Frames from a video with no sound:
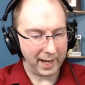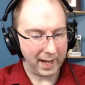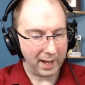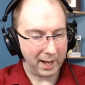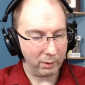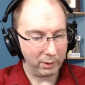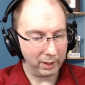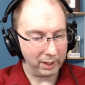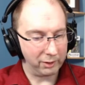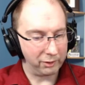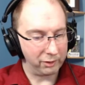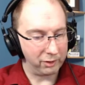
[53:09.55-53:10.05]

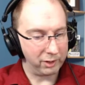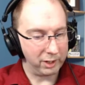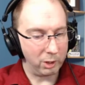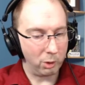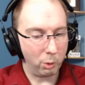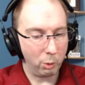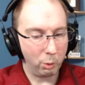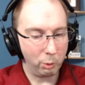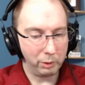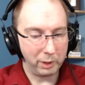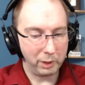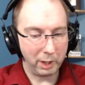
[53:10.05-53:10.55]
out against the
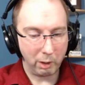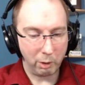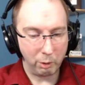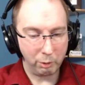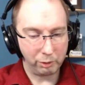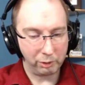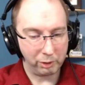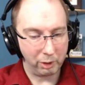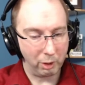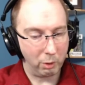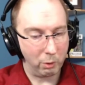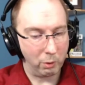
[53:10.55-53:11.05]
old yellow
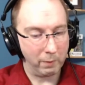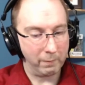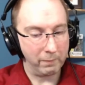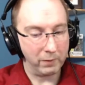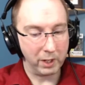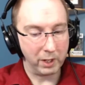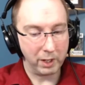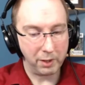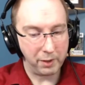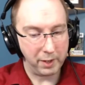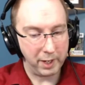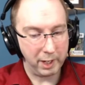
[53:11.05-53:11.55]
stone of the
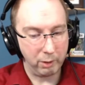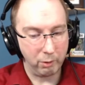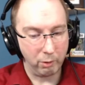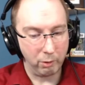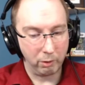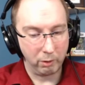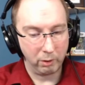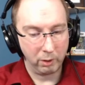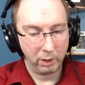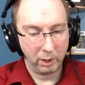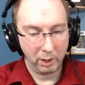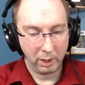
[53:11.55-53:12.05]

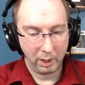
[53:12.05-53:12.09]
cathedral,